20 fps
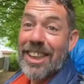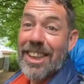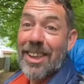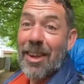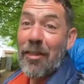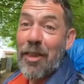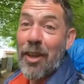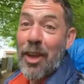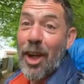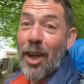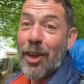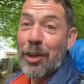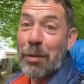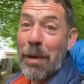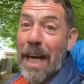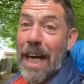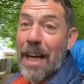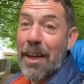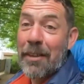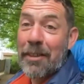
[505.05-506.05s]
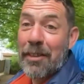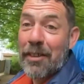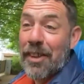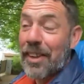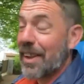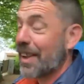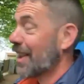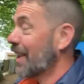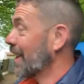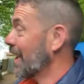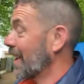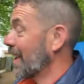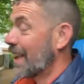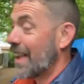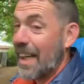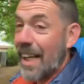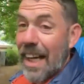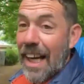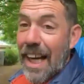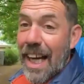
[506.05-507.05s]
us off the coast path.
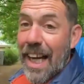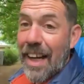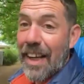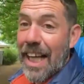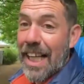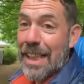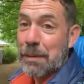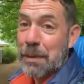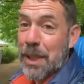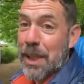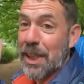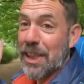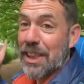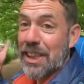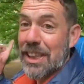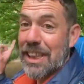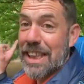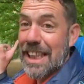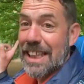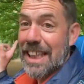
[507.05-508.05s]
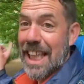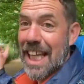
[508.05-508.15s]
And that's because there's a